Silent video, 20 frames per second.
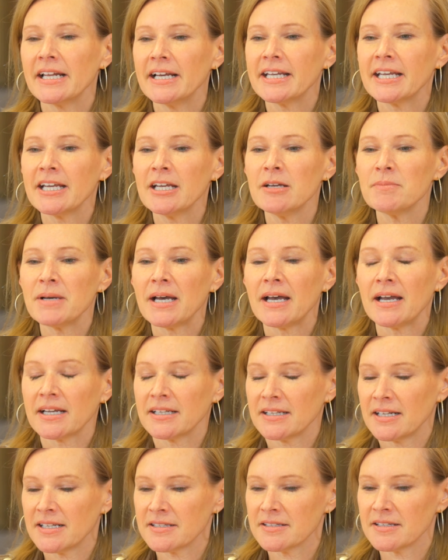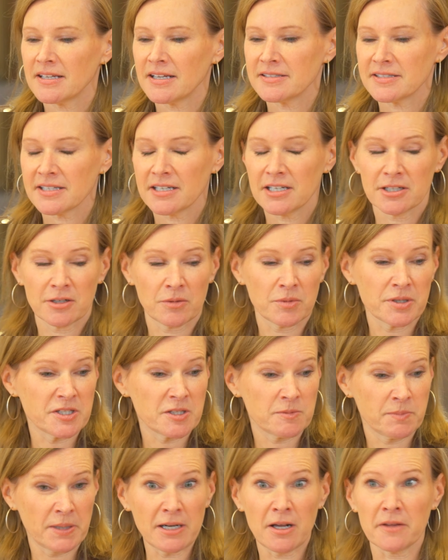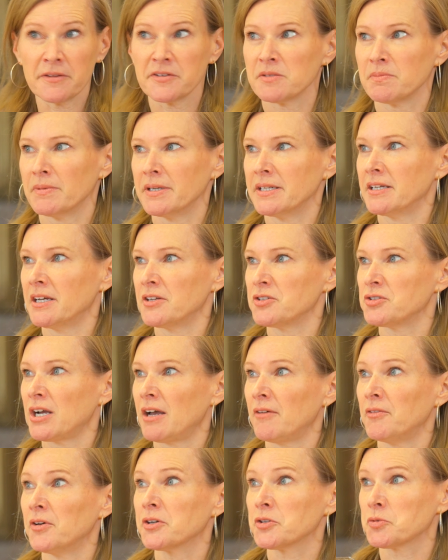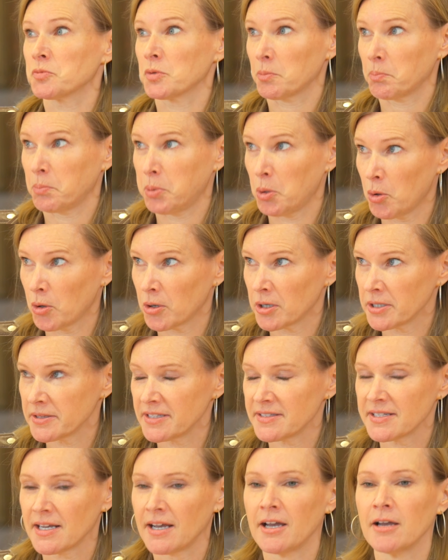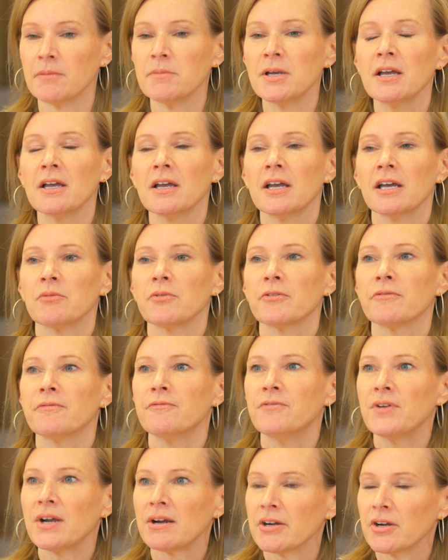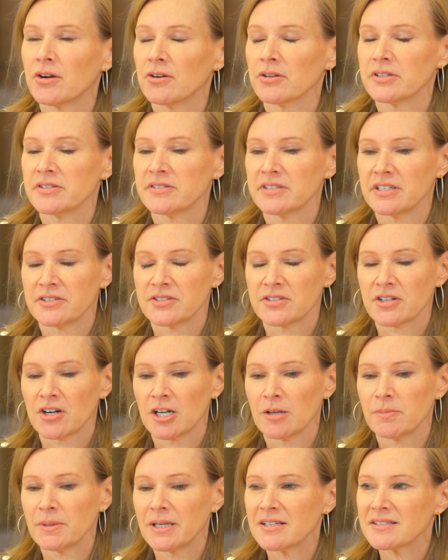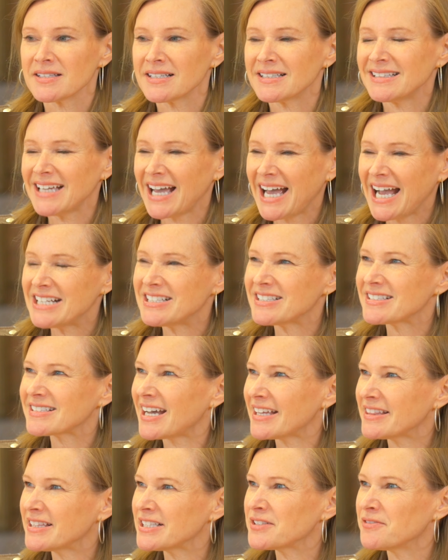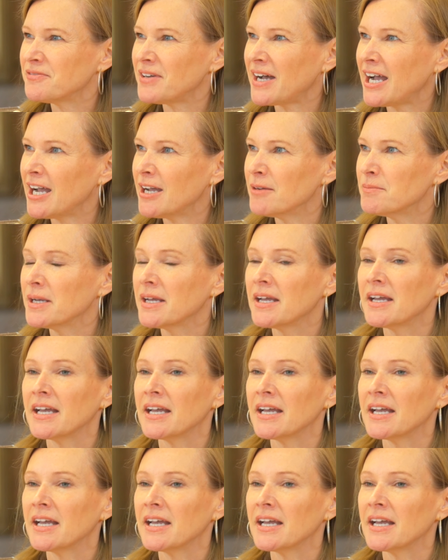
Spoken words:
I came back and I say, we spent all this money on travel because we were poor at the time. We were a very early stage startup. And I was like, yeah, I just got this vibe.